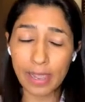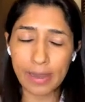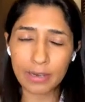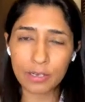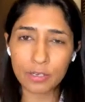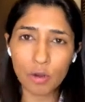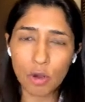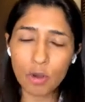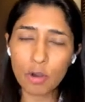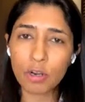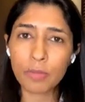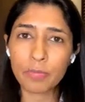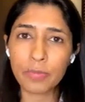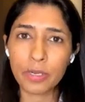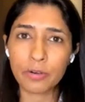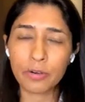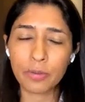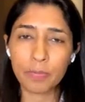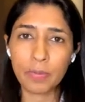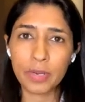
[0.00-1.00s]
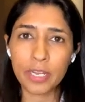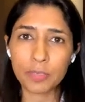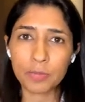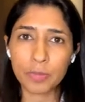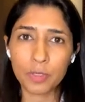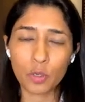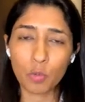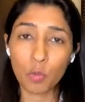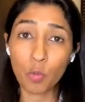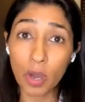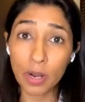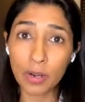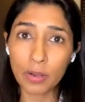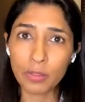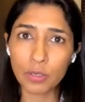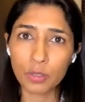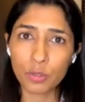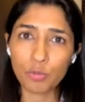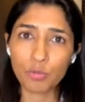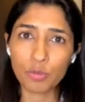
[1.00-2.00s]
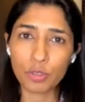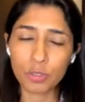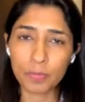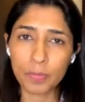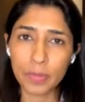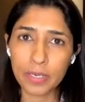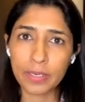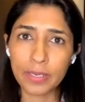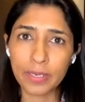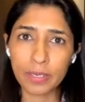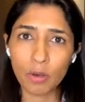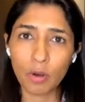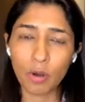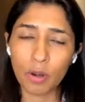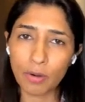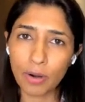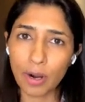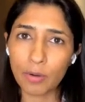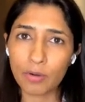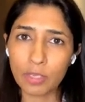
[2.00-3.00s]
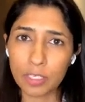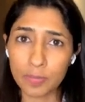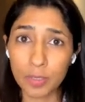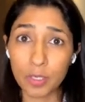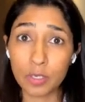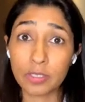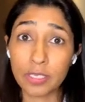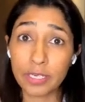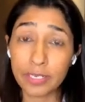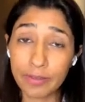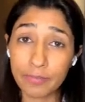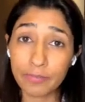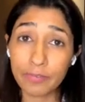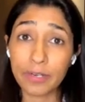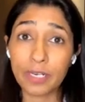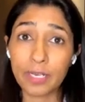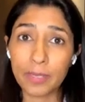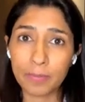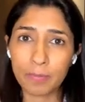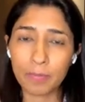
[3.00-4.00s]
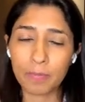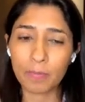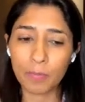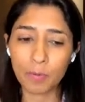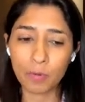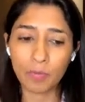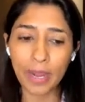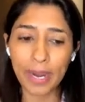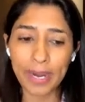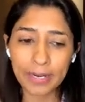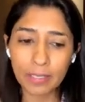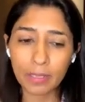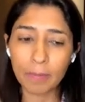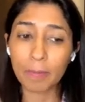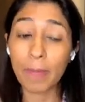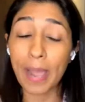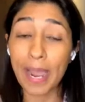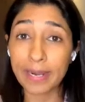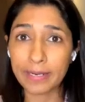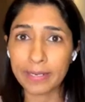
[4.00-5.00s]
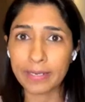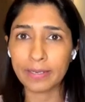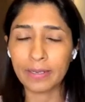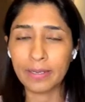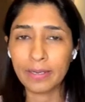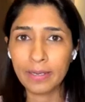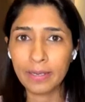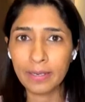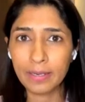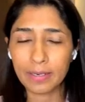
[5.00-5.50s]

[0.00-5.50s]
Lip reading: it's not going to be a replacement of one of the 2 spinning all-rounders, because they definitely provide the batting